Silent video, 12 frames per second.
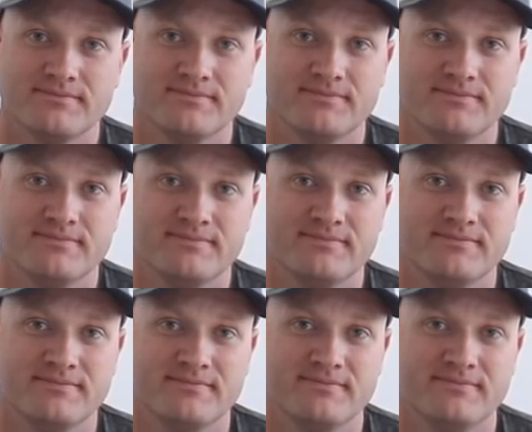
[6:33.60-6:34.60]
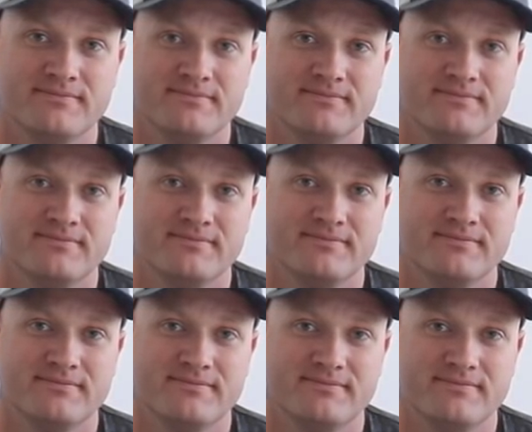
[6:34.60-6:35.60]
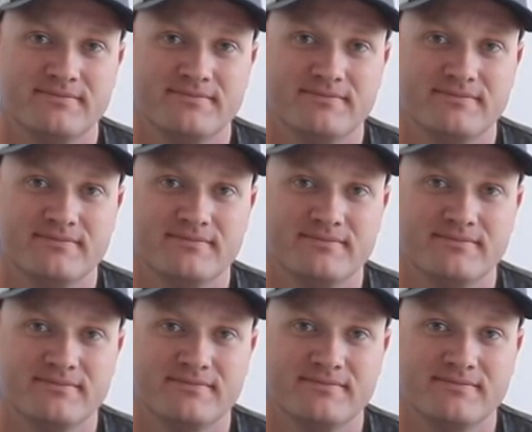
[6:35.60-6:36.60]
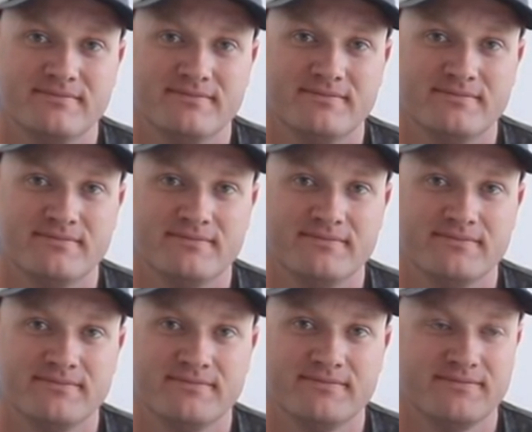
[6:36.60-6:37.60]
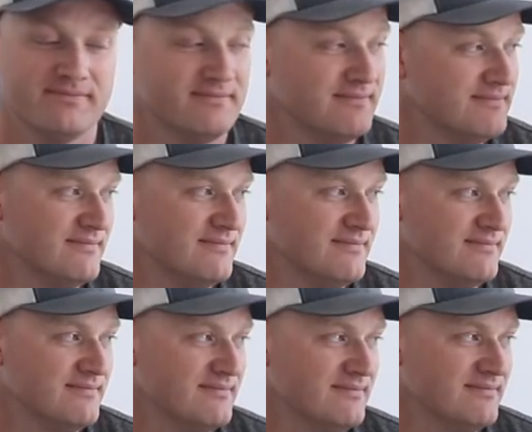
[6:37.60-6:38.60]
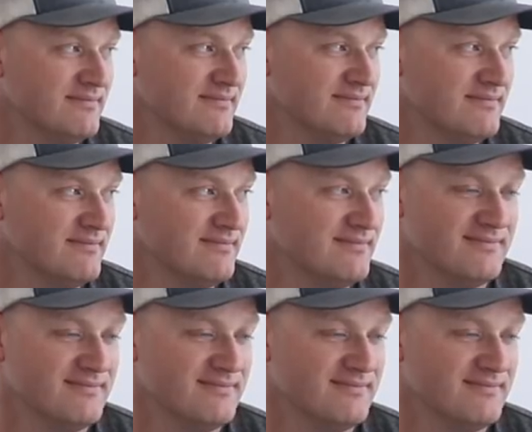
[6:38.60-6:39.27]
[no speech]